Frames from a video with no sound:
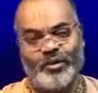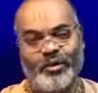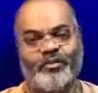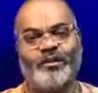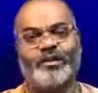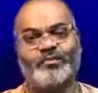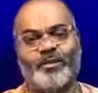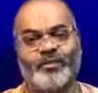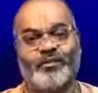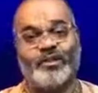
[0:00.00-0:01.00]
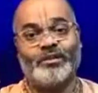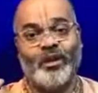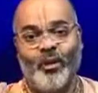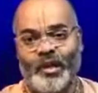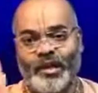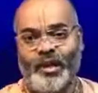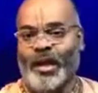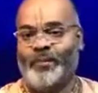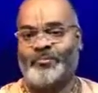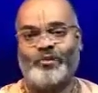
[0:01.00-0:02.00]
difference between the holy
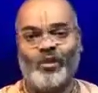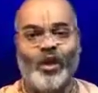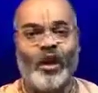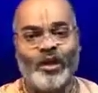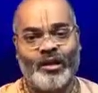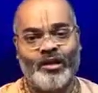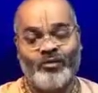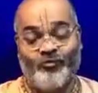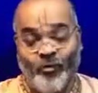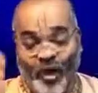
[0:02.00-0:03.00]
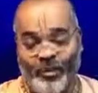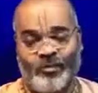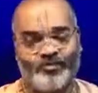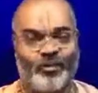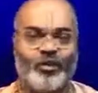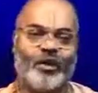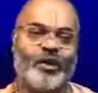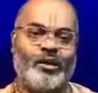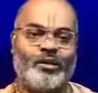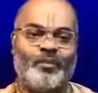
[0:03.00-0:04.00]
name of the Lord, form of the
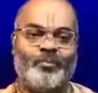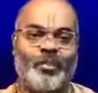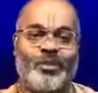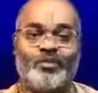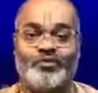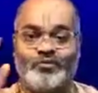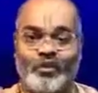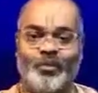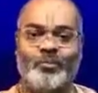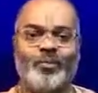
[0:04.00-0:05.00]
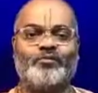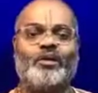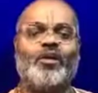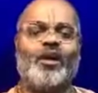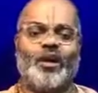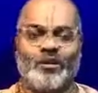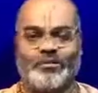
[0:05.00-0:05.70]
Lord, and the Swarup of the Lord,